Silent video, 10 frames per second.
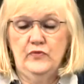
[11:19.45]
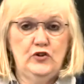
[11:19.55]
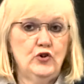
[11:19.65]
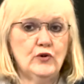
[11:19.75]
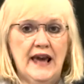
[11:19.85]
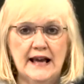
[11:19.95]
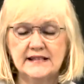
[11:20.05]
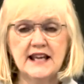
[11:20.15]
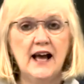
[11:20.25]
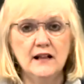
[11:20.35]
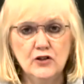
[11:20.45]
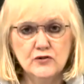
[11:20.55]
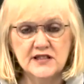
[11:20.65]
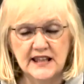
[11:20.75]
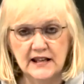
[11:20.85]
You can't tell
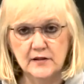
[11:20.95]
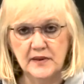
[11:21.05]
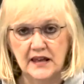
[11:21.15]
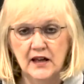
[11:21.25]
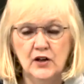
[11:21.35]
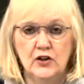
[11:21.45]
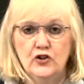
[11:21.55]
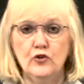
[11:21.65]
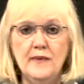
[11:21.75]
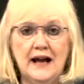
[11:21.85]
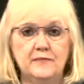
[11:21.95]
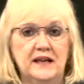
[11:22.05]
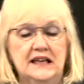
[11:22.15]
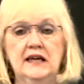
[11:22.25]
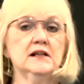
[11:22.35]
who's the enemy. You might be
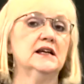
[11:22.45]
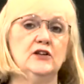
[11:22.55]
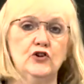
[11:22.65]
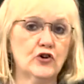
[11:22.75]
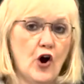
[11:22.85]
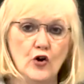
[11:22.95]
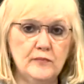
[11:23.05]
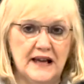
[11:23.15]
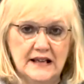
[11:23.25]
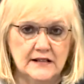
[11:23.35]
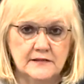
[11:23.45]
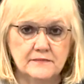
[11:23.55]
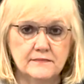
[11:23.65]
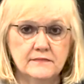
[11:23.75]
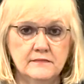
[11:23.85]
killing your own men.
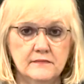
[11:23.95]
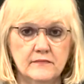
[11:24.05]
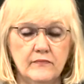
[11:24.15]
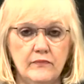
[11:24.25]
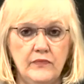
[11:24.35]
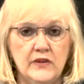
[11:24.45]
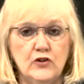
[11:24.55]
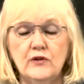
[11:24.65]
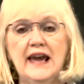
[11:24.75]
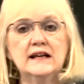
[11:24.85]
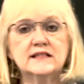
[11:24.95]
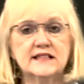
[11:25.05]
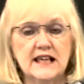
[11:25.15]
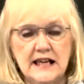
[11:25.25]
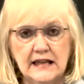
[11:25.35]
You can't
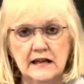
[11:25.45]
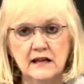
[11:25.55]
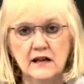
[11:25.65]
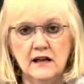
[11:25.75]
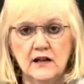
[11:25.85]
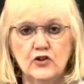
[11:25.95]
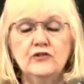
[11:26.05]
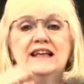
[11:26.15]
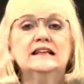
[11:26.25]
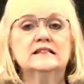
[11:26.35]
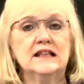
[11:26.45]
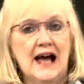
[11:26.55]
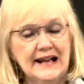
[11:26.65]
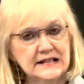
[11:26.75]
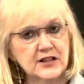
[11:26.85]
see. You need
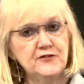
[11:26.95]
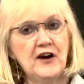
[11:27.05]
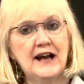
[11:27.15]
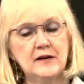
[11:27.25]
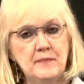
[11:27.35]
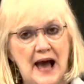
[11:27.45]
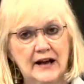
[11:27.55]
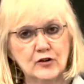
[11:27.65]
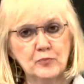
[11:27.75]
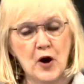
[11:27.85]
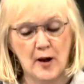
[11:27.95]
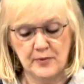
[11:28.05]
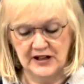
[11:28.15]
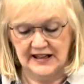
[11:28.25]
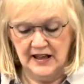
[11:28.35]
light to fight a battle
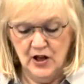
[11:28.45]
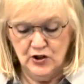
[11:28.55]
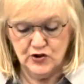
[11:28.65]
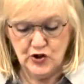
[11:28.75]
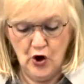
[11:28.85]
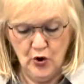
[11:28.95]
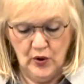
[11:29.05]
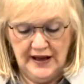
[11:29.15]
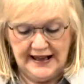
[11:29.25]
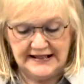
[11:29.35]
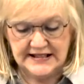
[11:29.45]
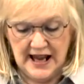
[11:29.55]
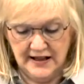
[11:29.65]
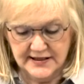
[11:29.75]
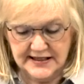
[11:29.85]
properly. So it
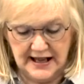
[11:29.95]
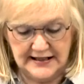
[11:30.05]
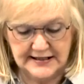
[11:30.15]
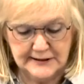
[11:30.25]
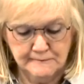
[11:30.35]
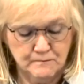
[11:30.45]
tells us